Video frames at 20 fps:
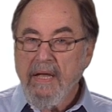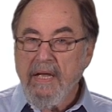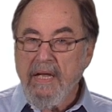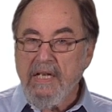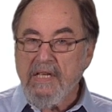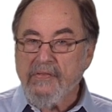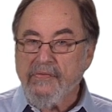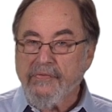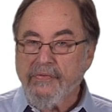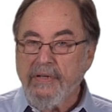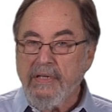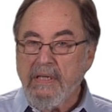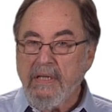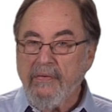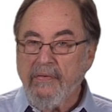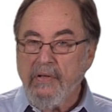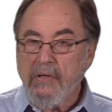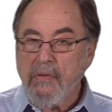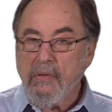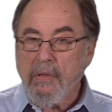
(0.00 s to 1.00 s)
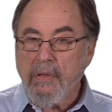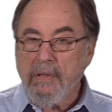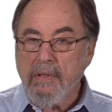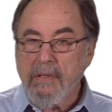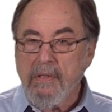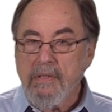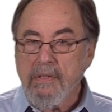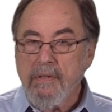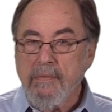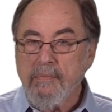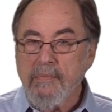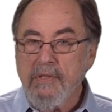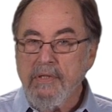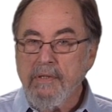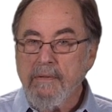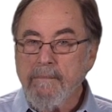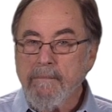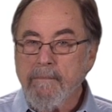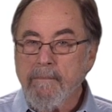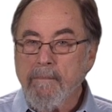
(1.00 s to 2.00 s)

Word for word: as free living organisms.